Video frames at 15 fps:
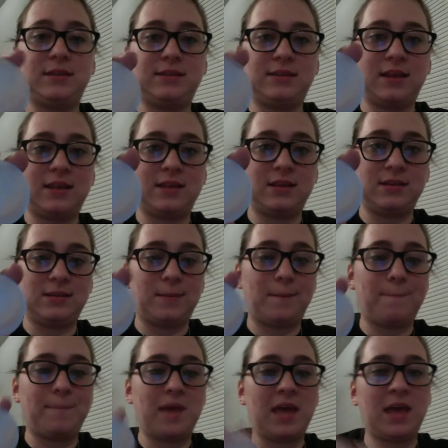It's like this
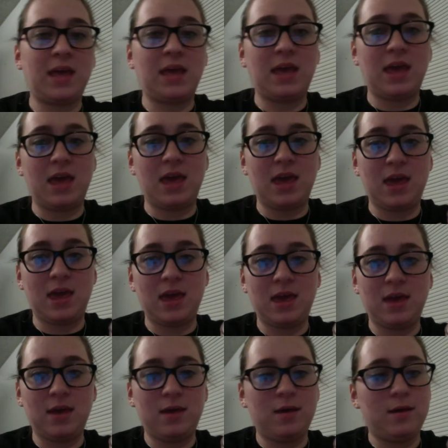pinky
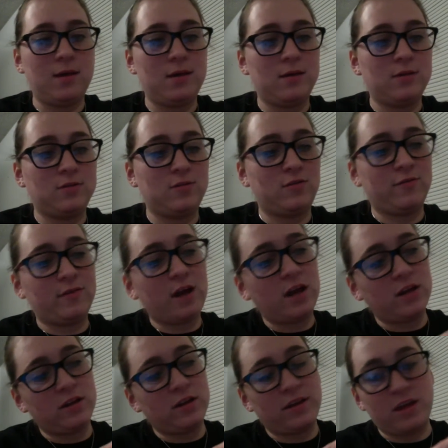sort of
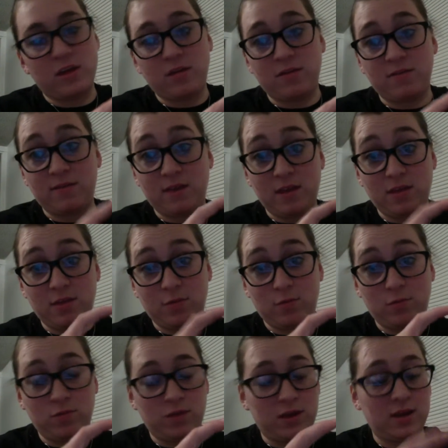color that you can see
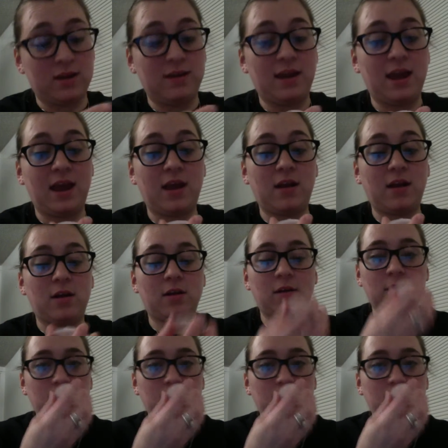through the container.